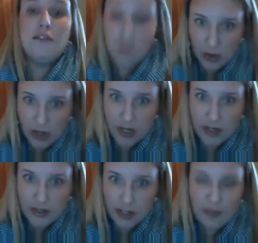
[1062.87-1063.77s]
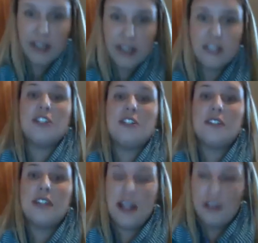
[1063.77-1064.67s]
for your
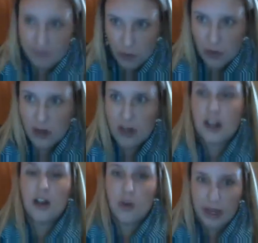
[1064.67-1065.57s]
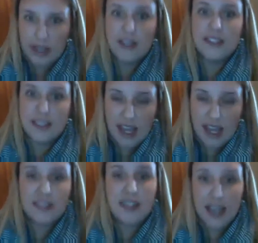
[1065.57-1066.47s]
managers, and for a quick,
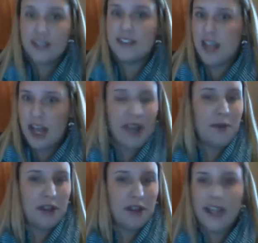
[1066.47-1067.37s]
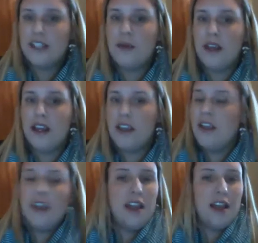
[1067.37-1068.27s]
concise, yes, I would like to be
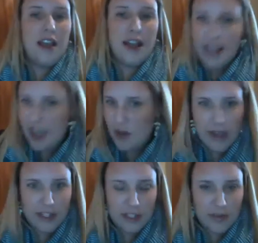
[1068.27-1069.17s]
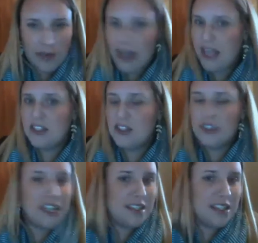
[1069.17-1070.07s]
an account manager. My answer
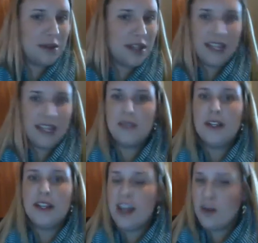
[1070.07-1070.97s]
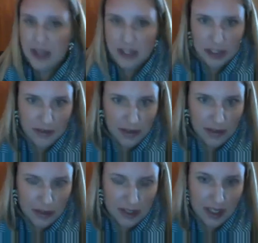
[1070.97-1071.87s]
is yes, I would like to be an account manager for
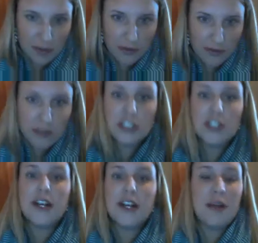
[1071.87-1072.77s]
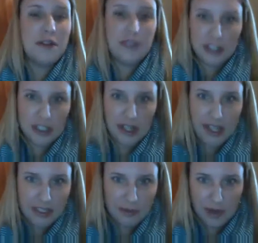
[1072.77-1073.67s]
the foreseeable future, and I would eventually
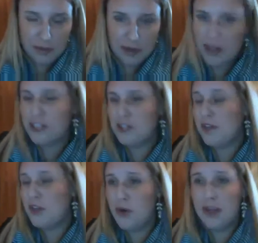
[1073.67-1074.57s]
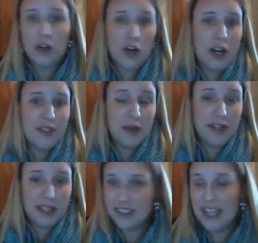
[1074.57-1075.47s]
like to move up to management. Crisp
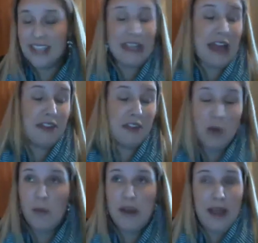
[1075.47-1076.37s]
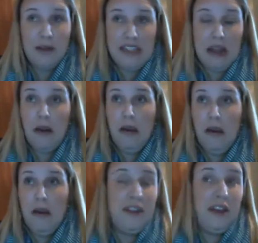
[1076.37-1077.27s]
and concise. At the moment I said,
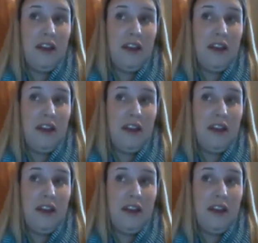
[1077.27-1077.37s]
I